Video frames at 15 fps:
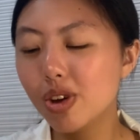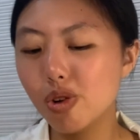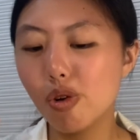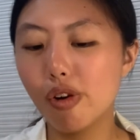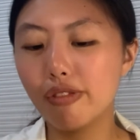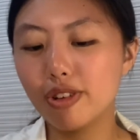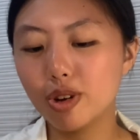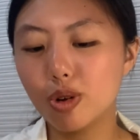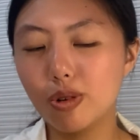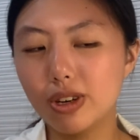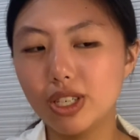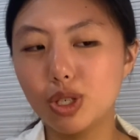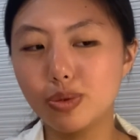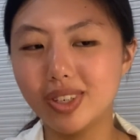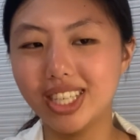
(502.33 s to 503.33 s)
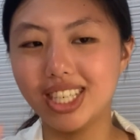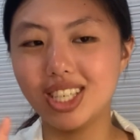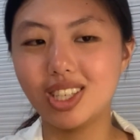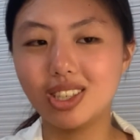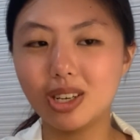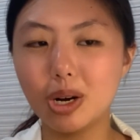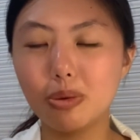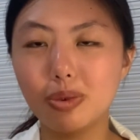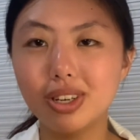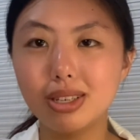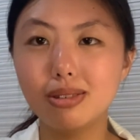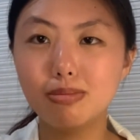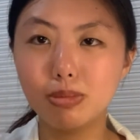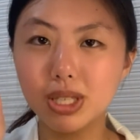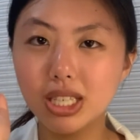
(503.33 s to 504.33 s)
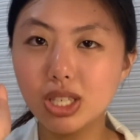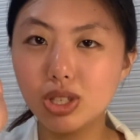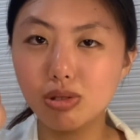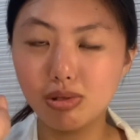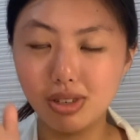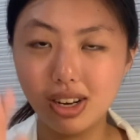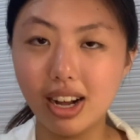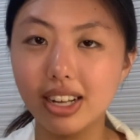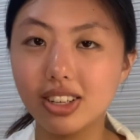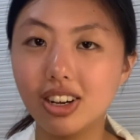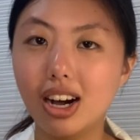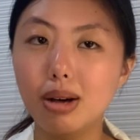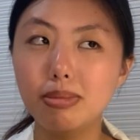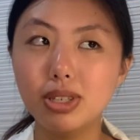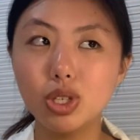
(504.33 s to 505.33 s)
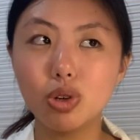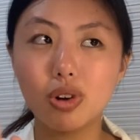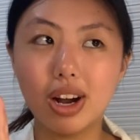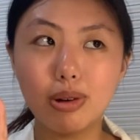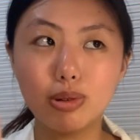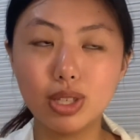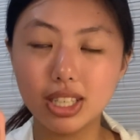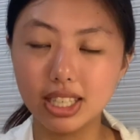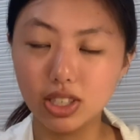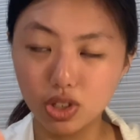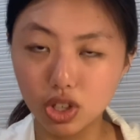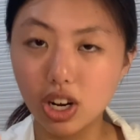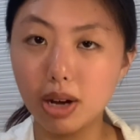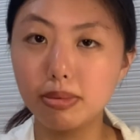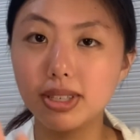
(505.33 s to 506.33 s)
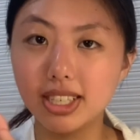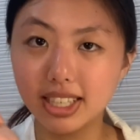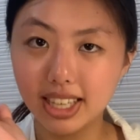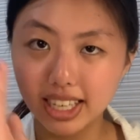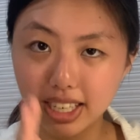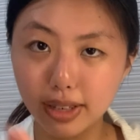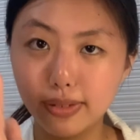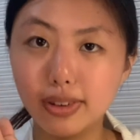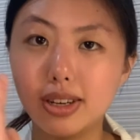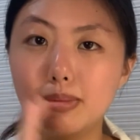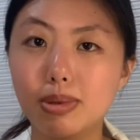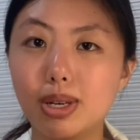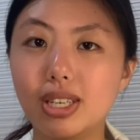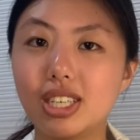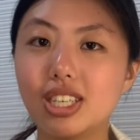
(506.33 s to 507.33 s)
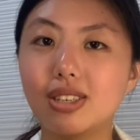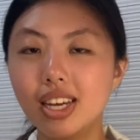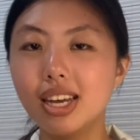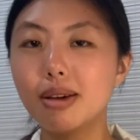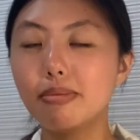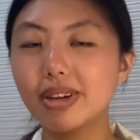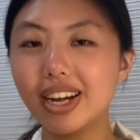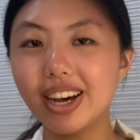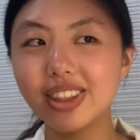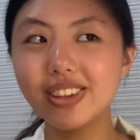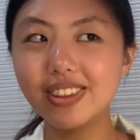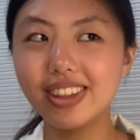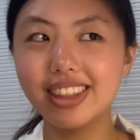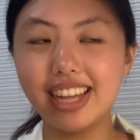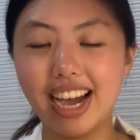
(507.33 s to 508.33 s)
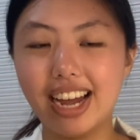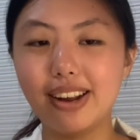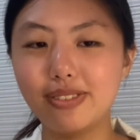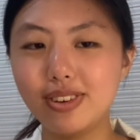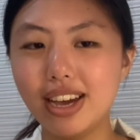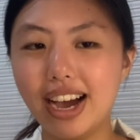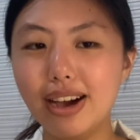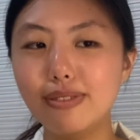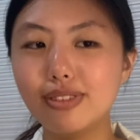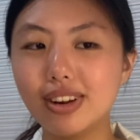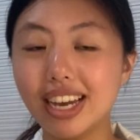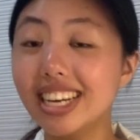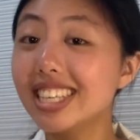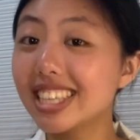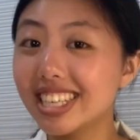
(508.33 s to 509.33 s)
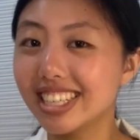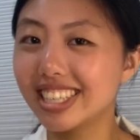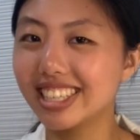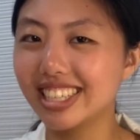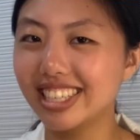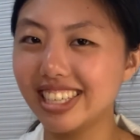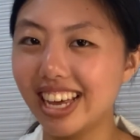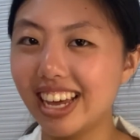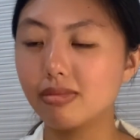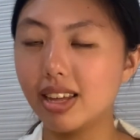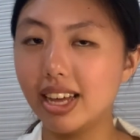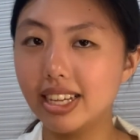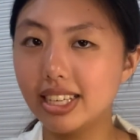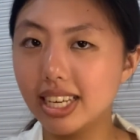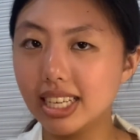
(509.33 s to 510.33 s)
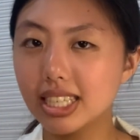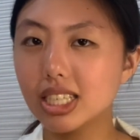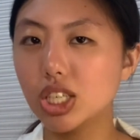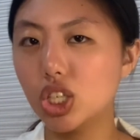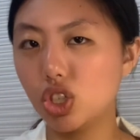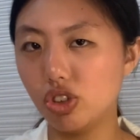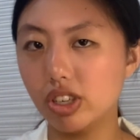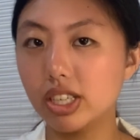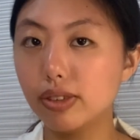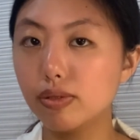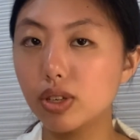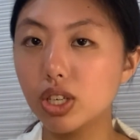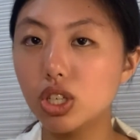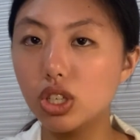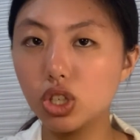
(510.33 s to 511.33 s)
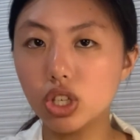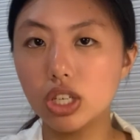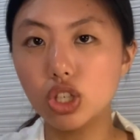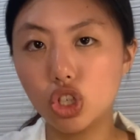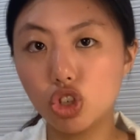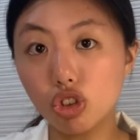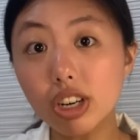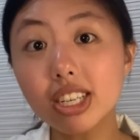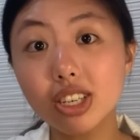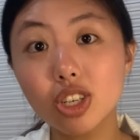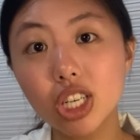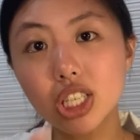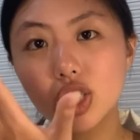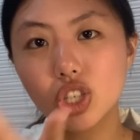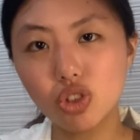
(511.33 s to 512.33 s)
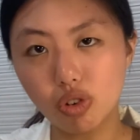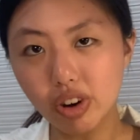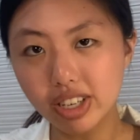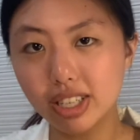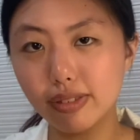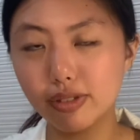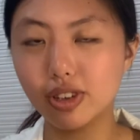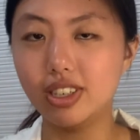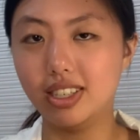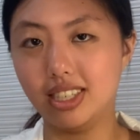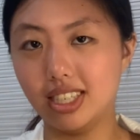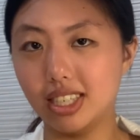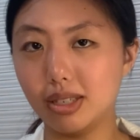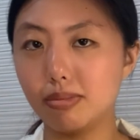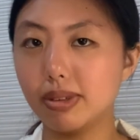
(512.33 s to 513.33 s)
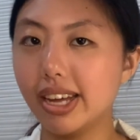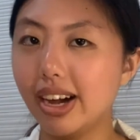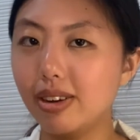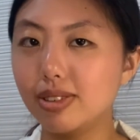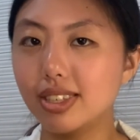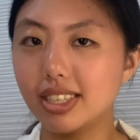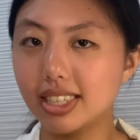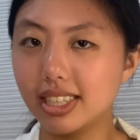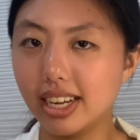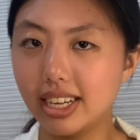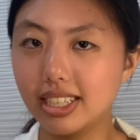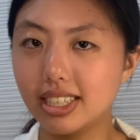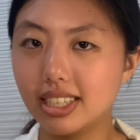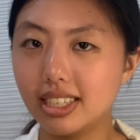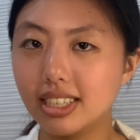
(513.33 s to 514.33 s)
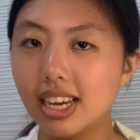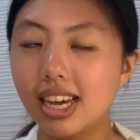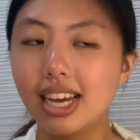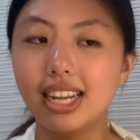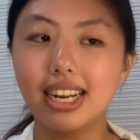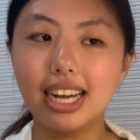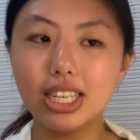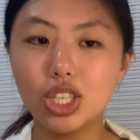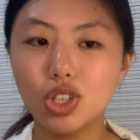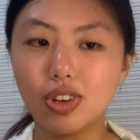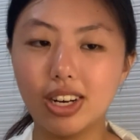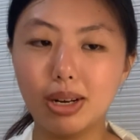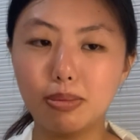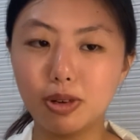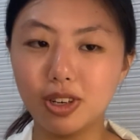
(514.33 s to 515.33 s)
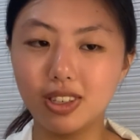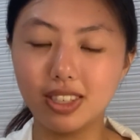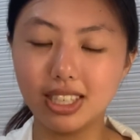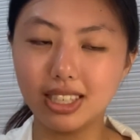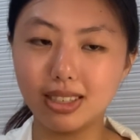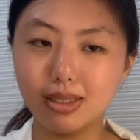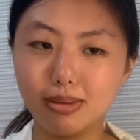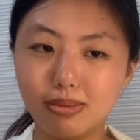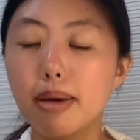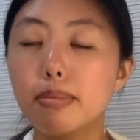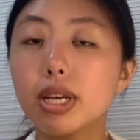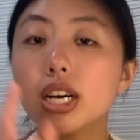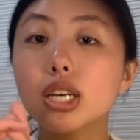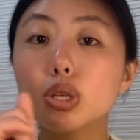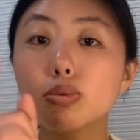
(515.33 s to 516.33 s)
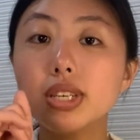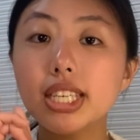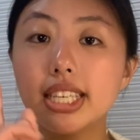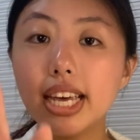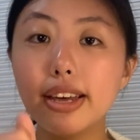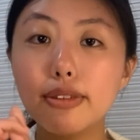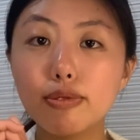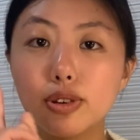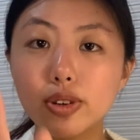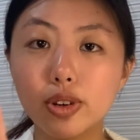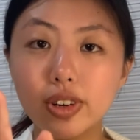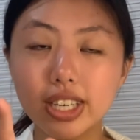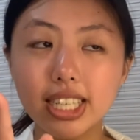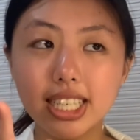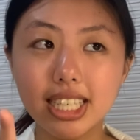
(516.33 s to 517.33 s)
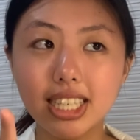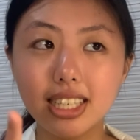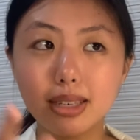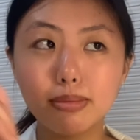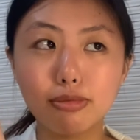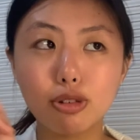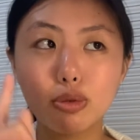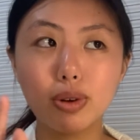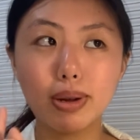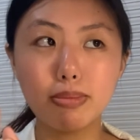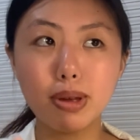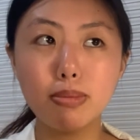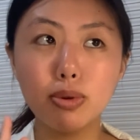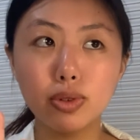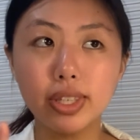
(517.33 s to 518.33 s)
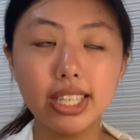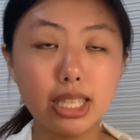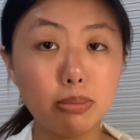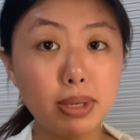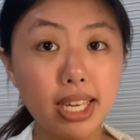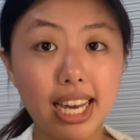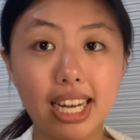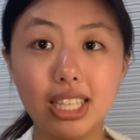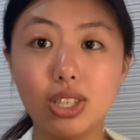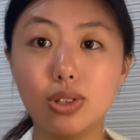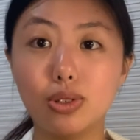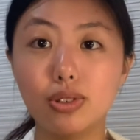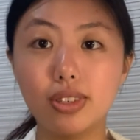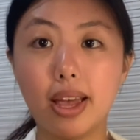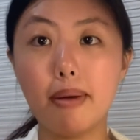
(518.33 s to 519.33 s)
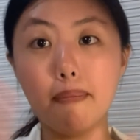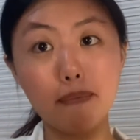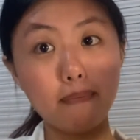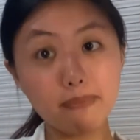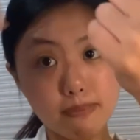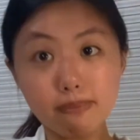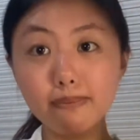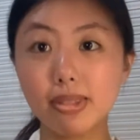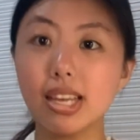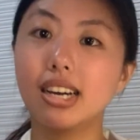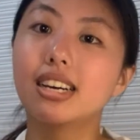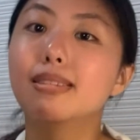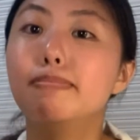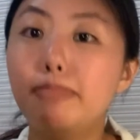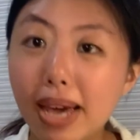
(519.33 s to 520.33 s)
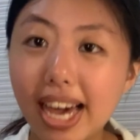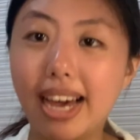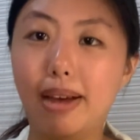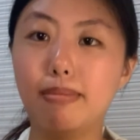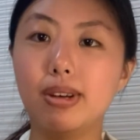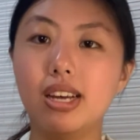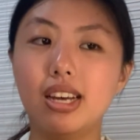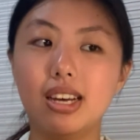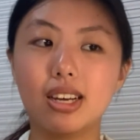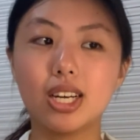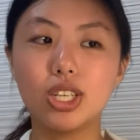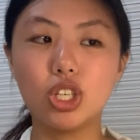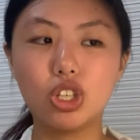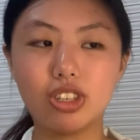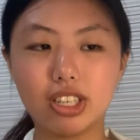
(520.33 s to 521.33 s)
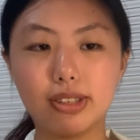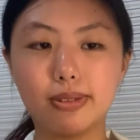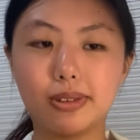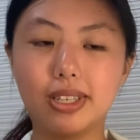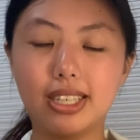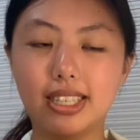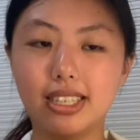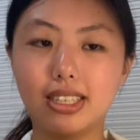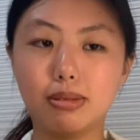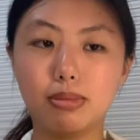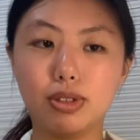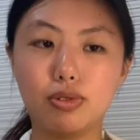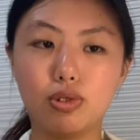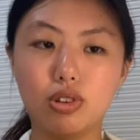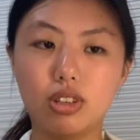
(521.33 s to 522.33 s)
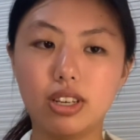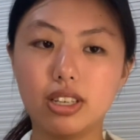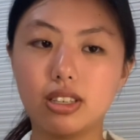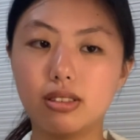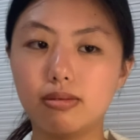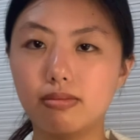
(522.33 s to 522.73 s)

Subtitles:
or if you're going to want to start one, please do not comment or I will delete your comment. Thank you very much. But other than that, if you have nice things to say, and yes, constructive criticism counts as nice, not straight up criticism. Because we save criticism for when people need to be canceled, bam, constructive criticism is for like,